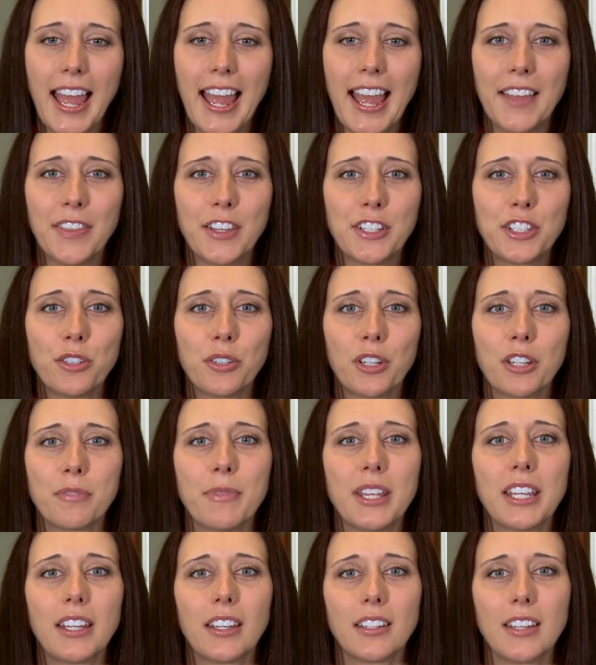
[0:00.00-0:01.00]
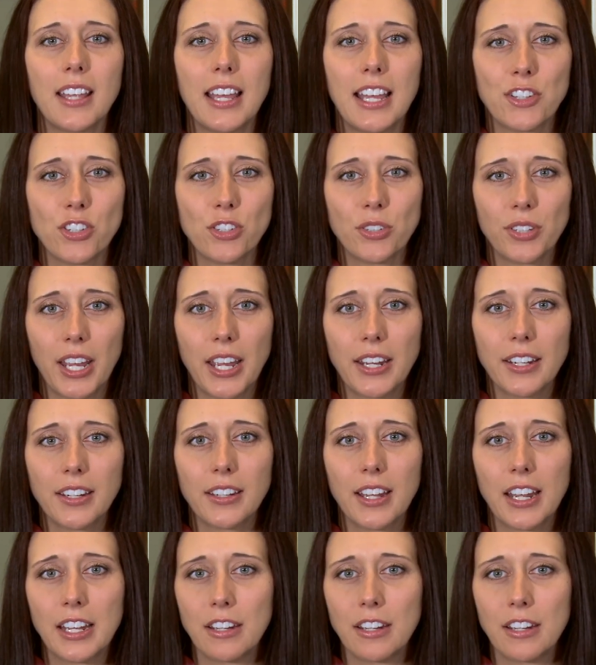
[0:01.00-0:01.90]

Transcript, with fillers: And then you can make an educated